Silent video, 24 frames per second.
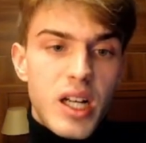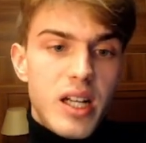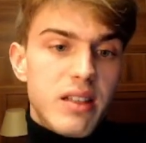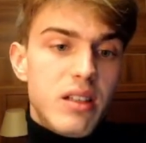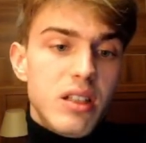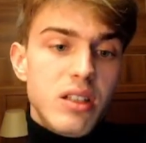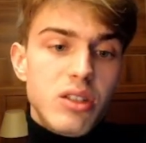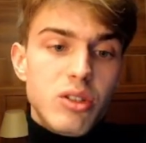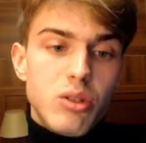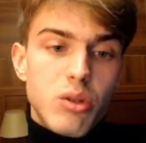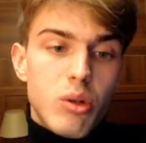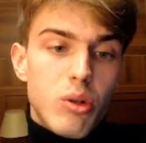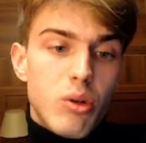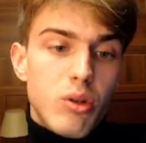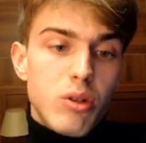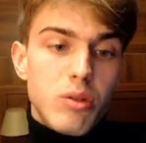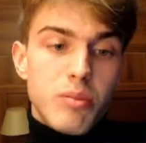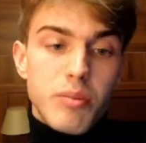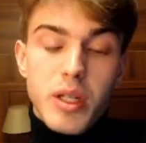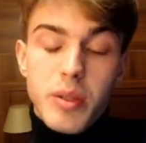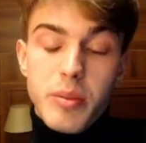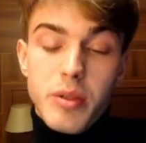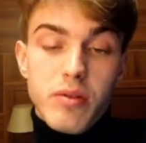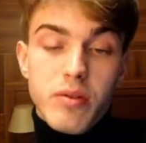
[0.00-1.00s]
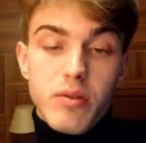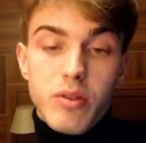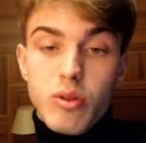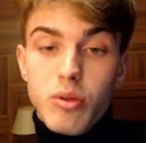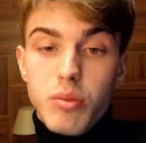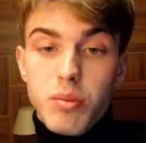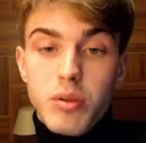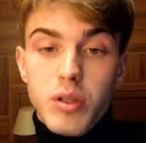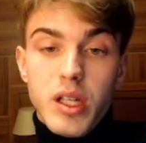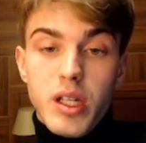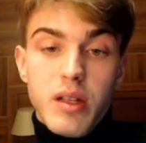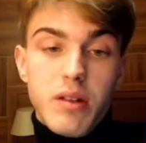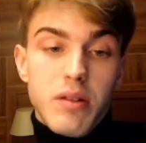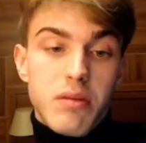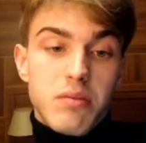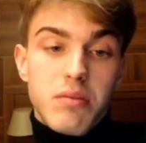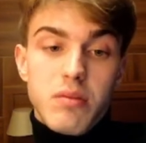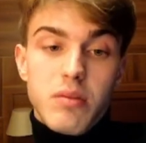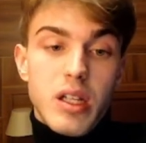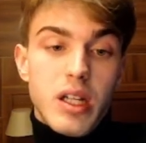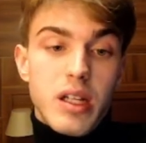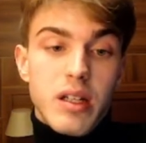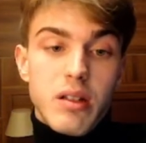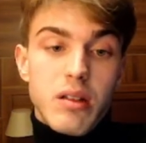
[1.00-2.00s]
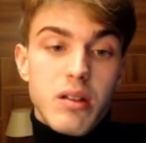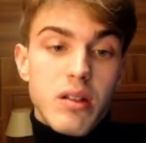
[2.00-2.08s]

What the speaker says: at least to hold, maybe even to play it. Like